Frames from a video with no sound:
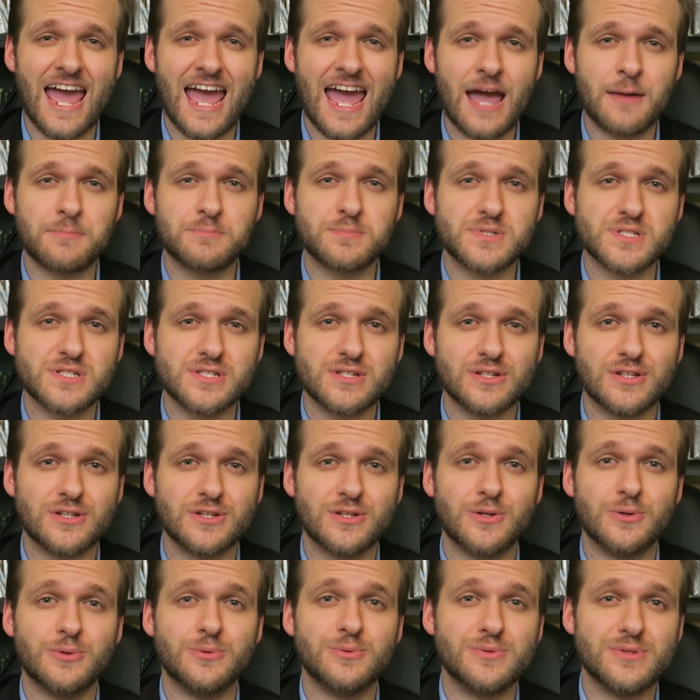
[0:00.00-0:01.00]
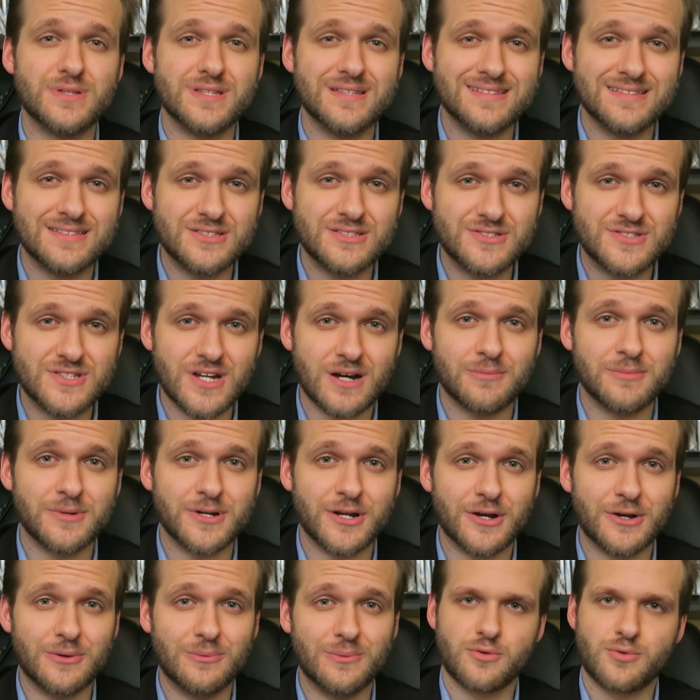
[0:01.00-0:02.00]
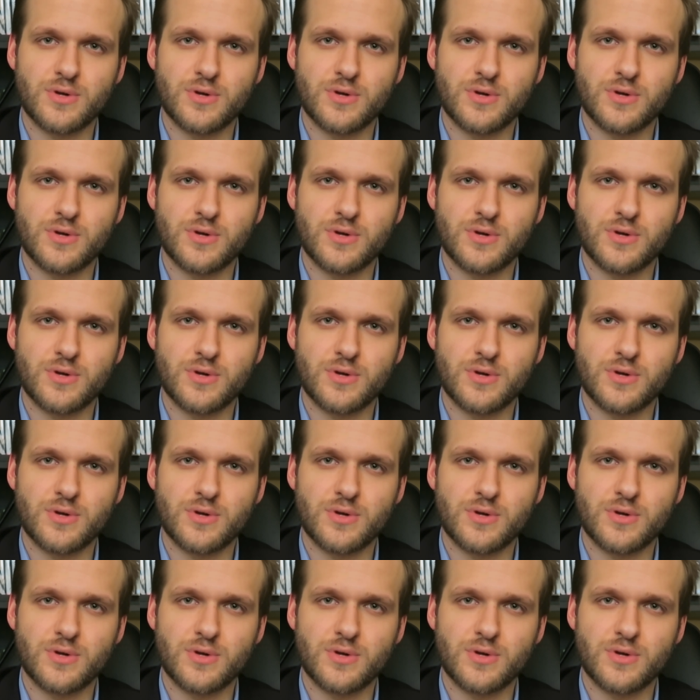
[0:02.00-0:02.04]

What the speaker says: absolute domino.